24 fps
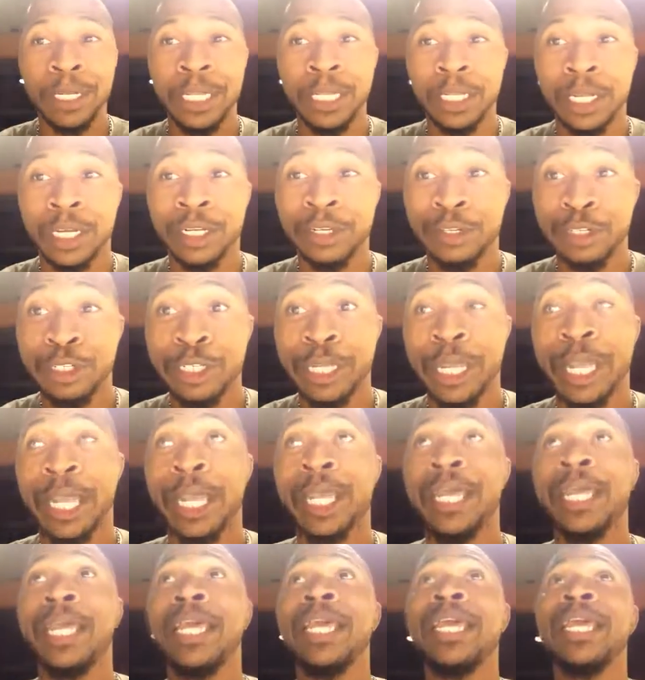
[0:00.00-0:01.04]
need to
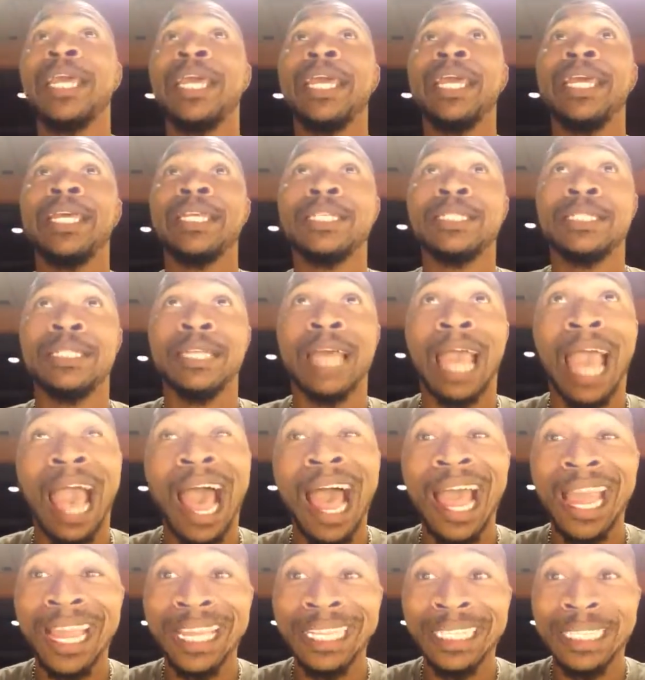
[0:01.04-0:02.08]
understand is the
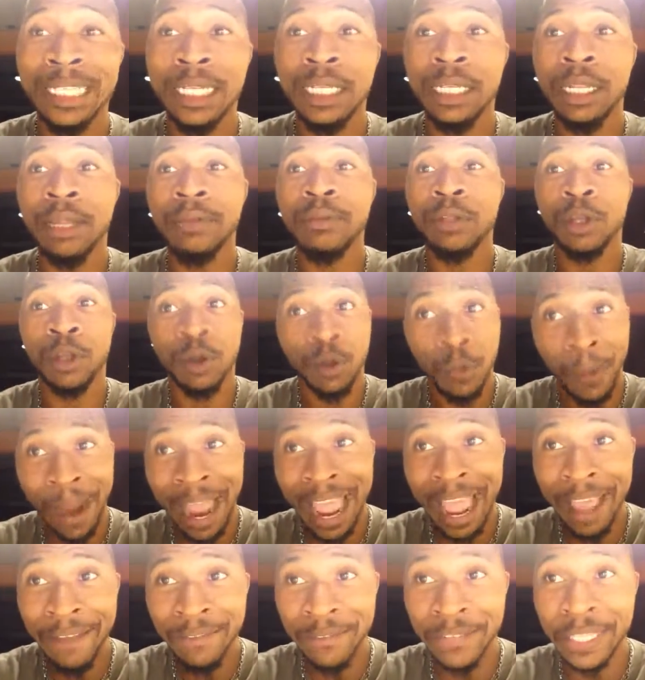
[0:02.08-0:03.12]
ideal of the
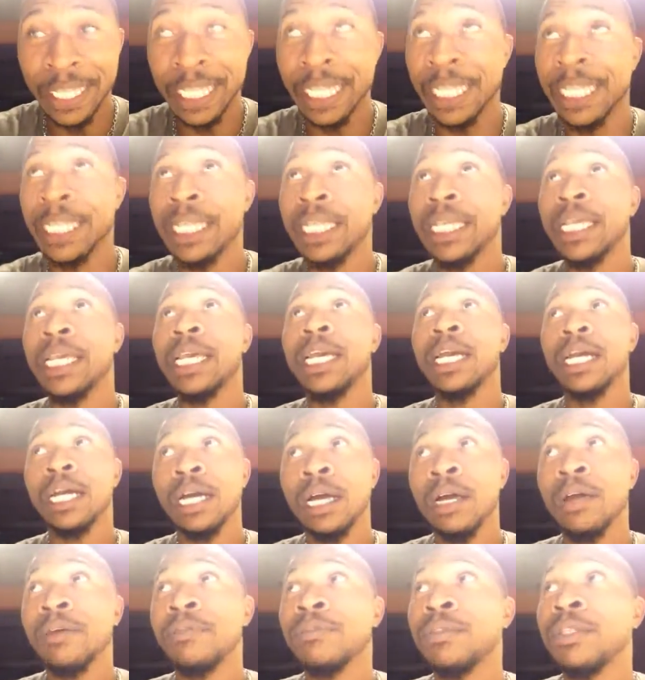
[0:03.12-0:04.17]
grafting
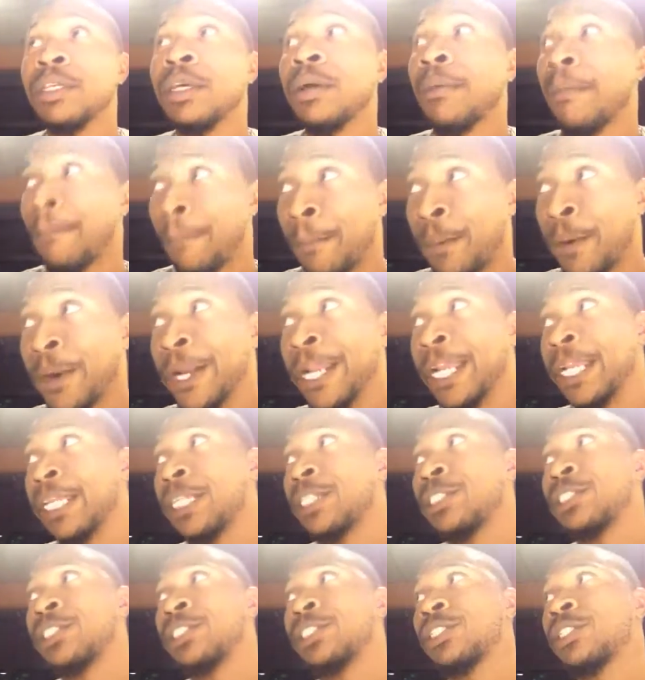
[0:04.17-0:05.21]
of the
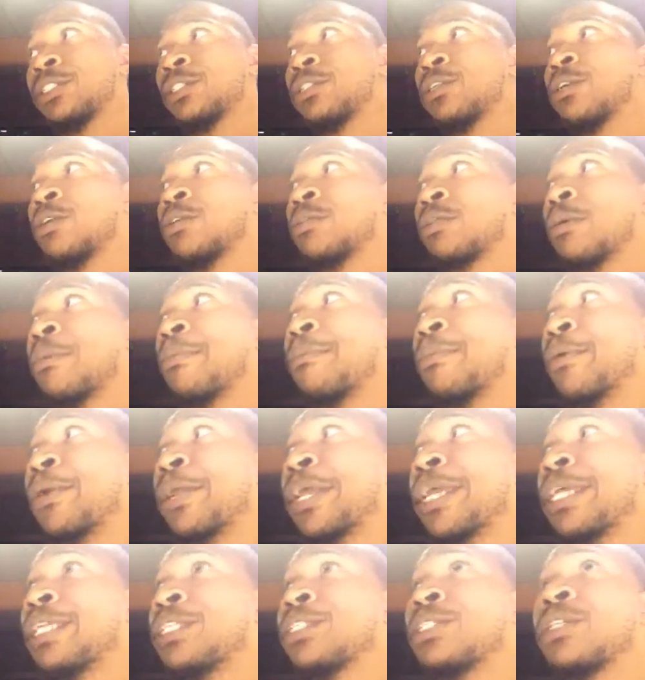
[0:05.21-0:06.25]
branch. You know, the
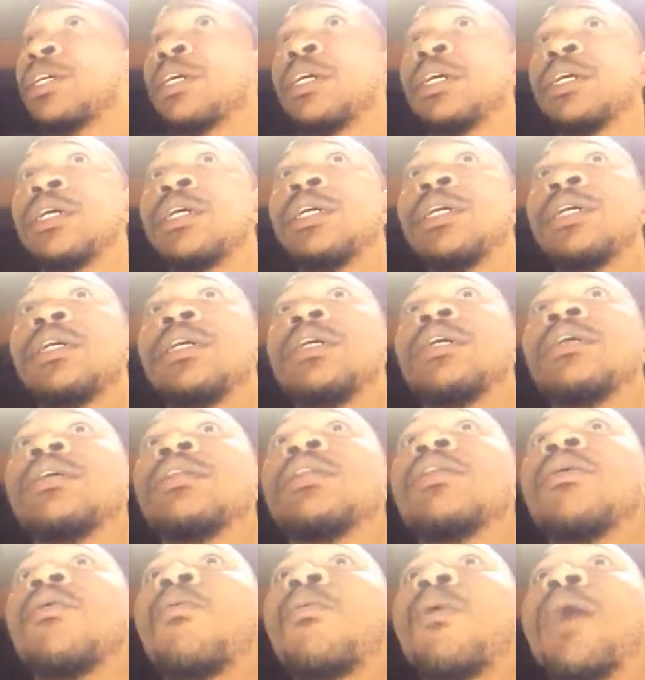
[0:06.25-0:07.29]
branch, the
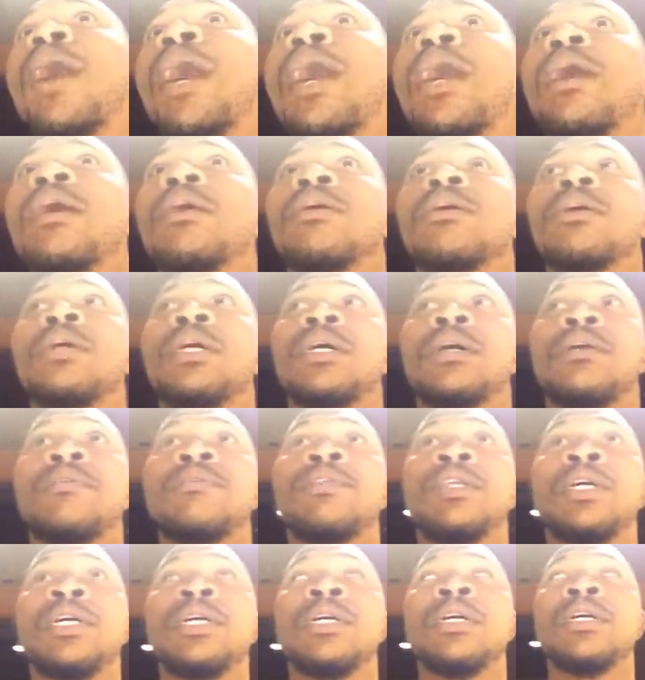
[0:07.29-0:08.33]
wild
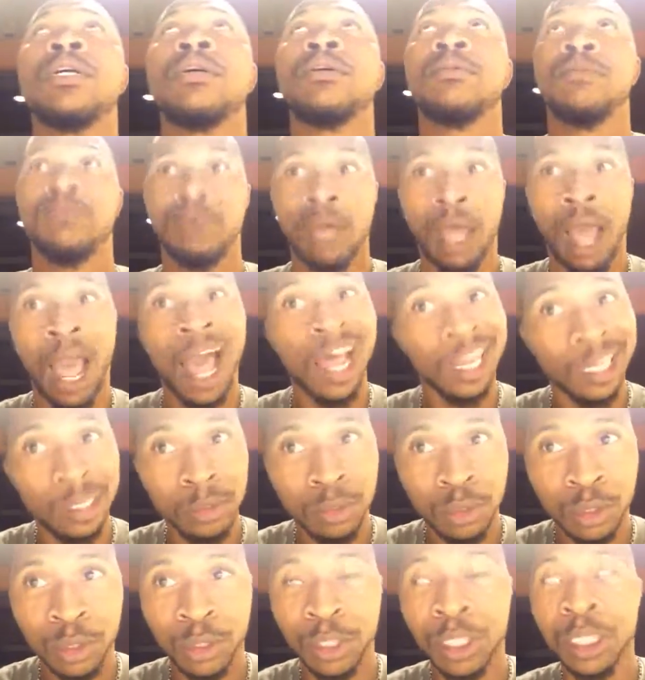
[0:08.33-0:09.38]
of the
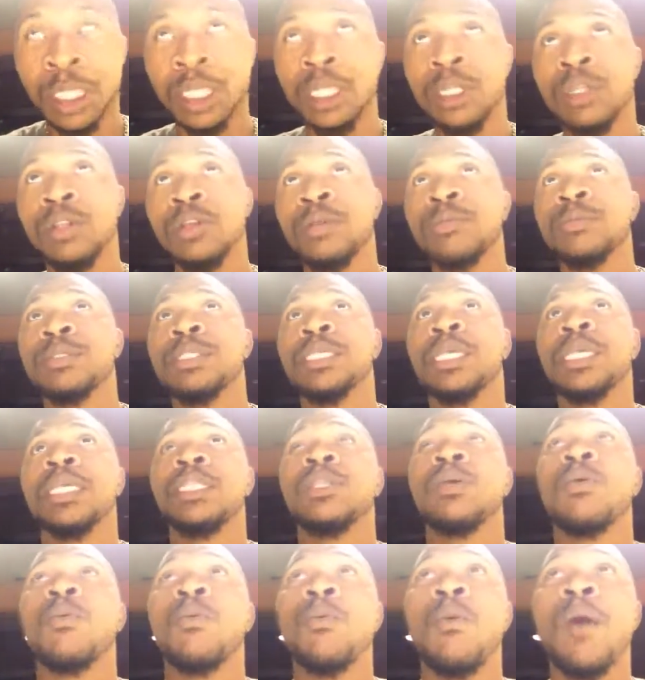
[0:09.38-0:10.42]
olive tree. You know what I'm saying?
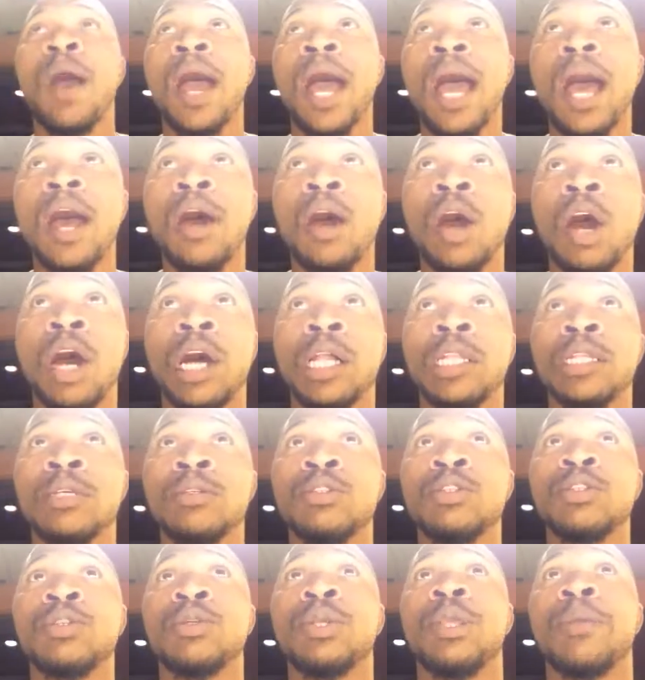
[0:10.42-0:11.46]
The wild olive
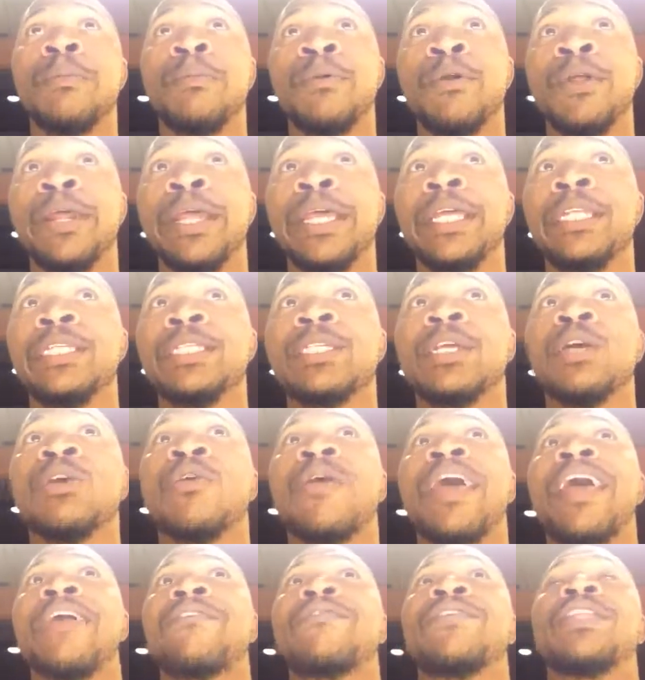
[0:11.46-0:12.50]
tree branch
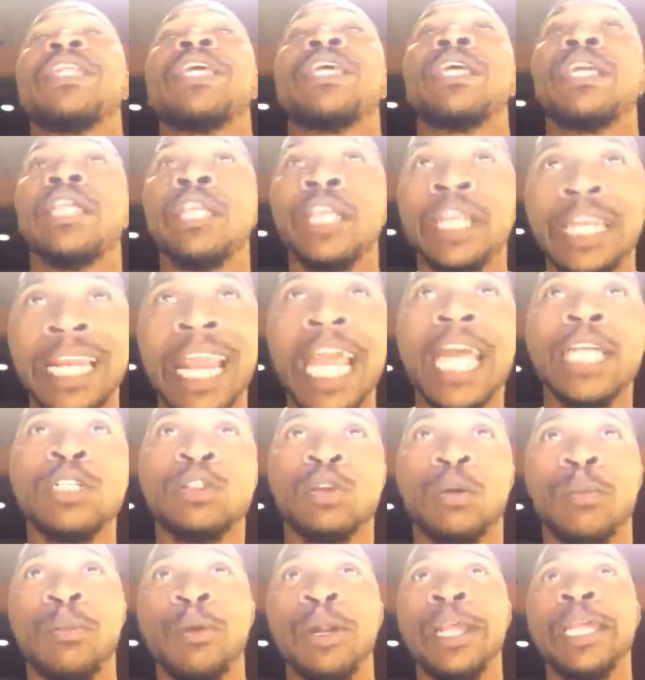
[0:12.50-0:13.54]
grafting in a
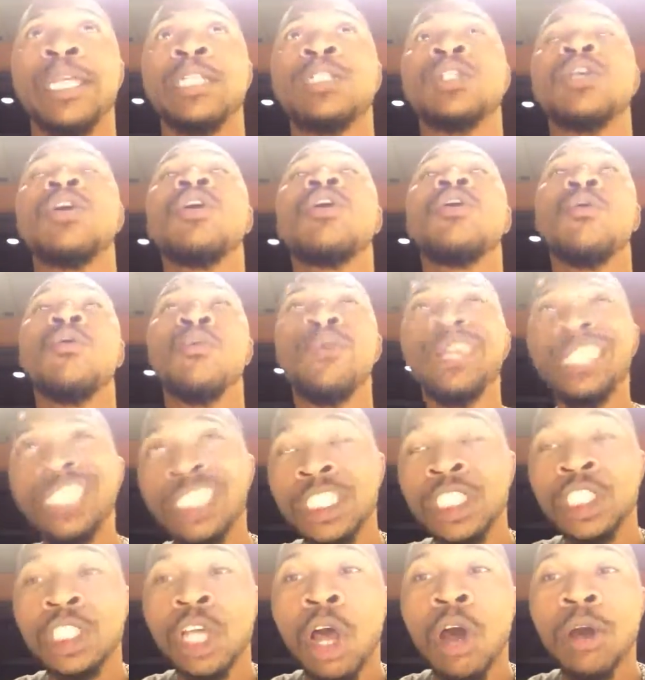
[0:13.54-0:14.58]
natural branch, which
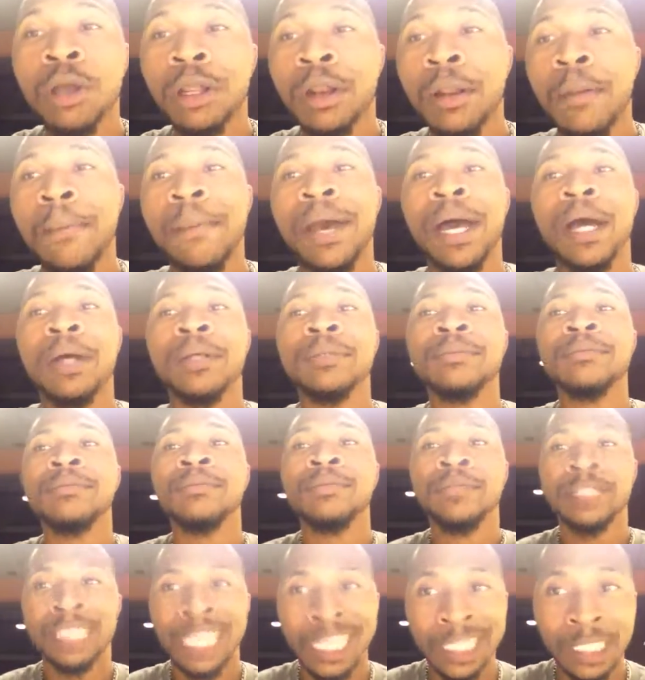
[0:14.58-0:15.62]
is talking about
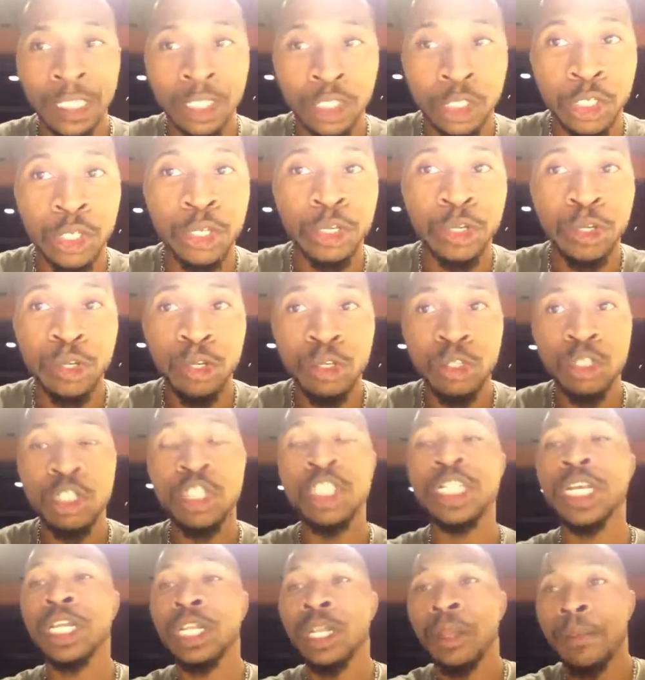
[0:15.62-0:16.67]
that the Jews
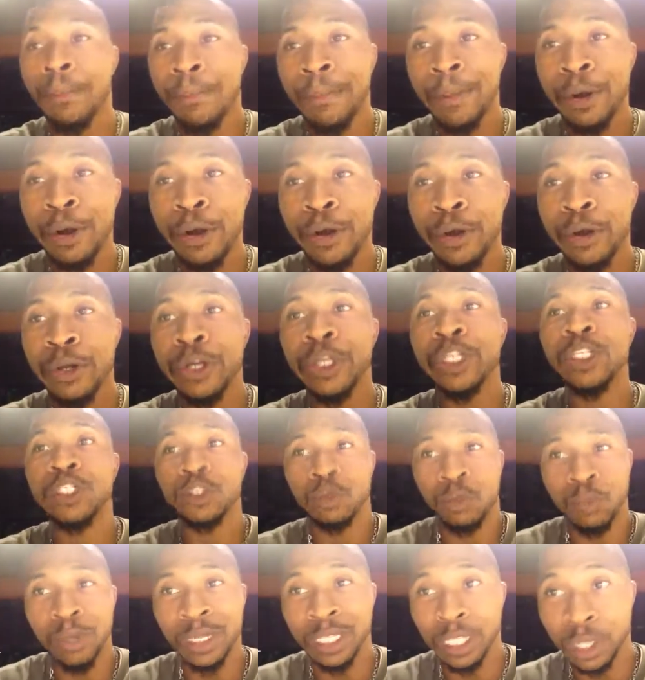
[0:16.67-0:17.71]
shall emerge
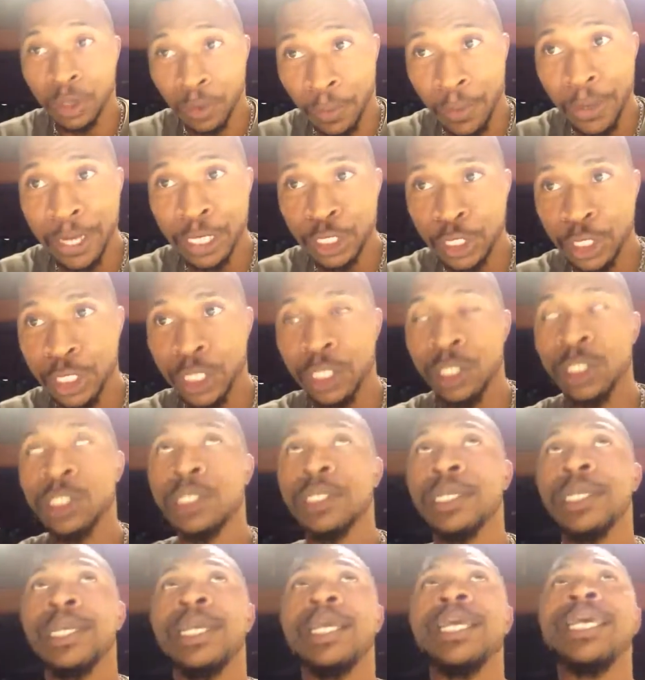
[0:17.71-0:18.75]
with the
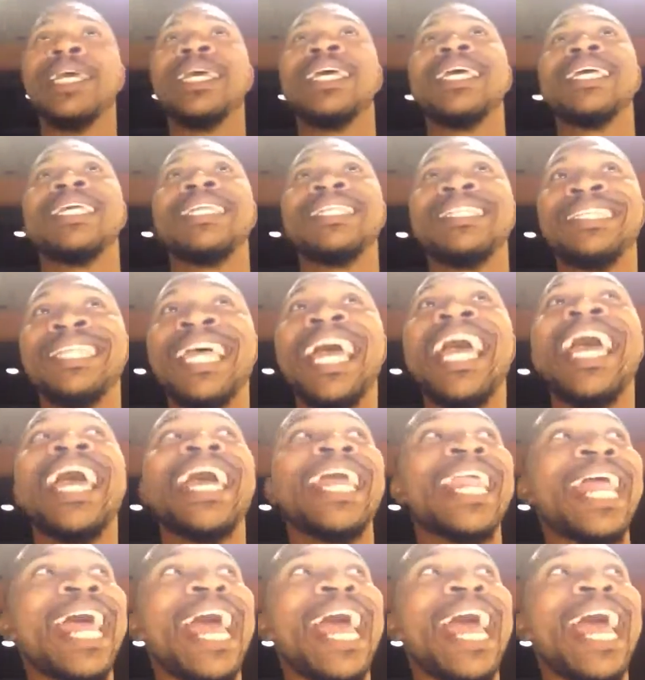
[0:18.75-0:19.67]
Christians. That